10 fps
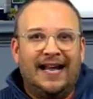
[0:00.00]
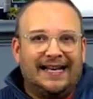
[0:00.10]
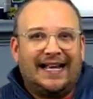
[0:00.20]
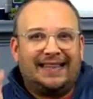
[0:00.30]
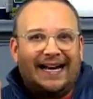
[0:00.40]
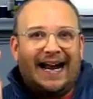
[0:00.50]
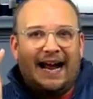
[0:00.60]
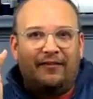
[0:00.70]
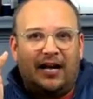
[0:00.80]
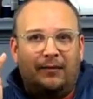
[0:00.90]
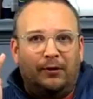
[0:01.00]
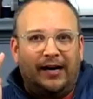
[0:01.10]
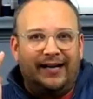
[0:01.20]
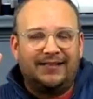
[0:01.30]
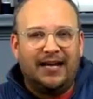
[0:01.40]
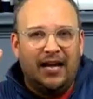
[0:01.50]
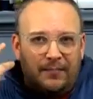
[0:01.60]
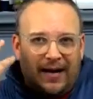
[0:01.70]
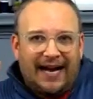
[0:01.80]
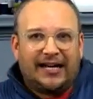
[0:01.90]
Not that I have a lot of brains,
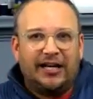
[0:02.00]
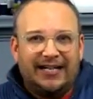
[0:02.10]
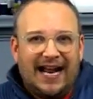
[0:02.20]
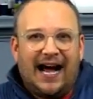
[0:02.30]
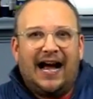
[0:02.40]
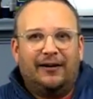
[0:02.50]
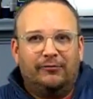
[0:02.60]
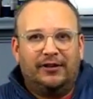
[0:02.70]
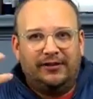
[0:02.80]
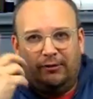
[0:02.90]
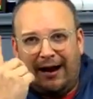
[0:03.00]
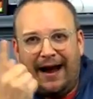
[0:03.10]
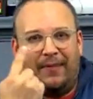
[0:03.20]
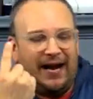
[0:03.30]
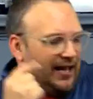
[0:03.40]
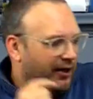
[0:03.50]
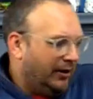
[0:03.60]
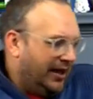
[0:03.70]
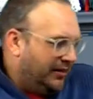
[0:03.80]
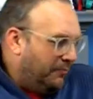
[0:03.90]
but I could not really wrap my head
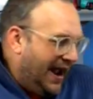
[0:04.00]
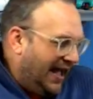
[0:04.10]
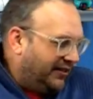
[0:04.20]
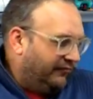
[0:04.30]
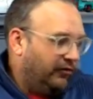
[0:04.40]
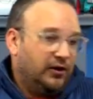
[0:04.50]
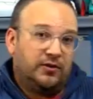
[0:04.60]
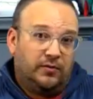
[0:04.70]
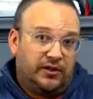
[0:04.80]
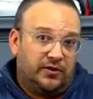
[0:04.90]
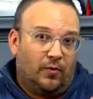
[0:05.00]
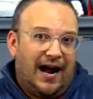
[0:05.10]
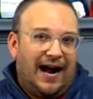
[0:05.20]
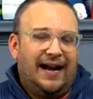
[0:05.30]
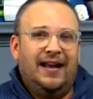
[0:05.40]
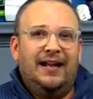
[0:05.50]
around the math at first, which is why